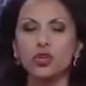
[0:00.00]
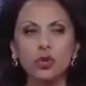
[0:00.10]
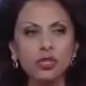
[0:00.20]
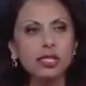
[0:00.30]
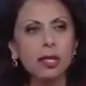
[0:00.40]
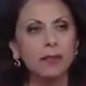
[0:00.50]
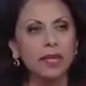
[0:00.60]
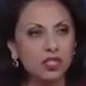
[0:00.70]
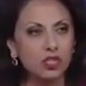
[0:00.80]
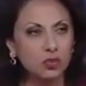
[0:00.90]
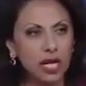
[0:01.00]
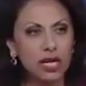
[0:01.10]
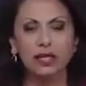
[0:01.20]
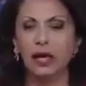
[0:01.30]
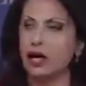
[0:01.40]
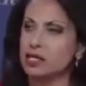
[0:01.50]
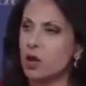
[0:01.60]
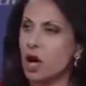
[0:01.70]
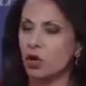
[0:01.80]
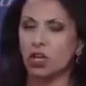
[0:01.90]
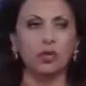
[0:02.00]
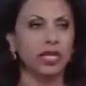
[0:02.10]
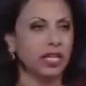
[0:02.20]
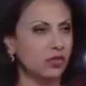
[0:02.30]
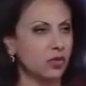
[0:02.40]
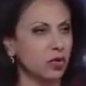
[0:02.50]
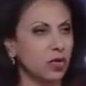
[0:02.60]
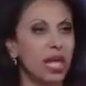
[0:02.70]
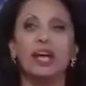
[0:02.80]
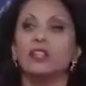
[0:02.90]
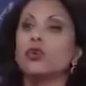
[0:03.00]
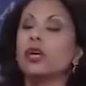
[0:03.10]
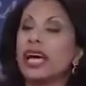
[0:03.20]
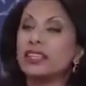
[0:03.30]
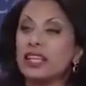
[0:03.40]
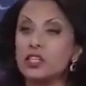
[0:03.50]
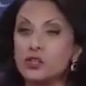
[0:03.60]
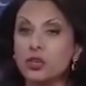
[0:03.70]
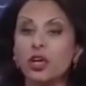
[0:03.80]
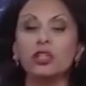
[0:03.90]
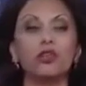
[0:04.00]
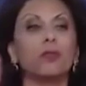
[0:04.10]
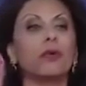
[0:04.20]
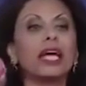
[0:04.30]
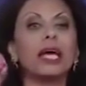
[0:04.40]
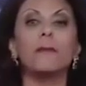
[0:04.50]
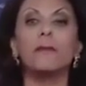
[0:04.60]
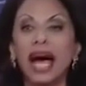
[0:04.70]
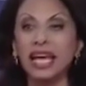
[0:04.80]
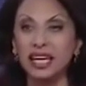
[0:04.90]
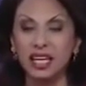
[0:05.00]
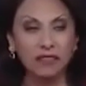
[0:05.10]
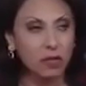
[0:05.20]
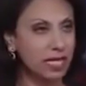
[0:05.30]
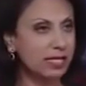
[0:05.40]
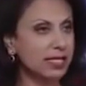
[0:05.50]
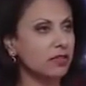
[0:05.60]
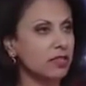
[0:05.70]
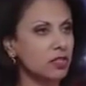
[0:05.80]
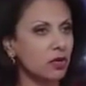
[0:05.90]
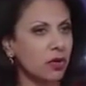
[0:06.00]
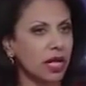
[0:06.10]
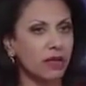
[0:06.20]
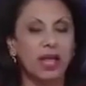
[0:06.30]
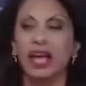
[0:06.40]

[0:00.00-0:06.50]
used the peace treaty, the Oslo Accord with Israel, to get Israel to bring him back and give him his territory,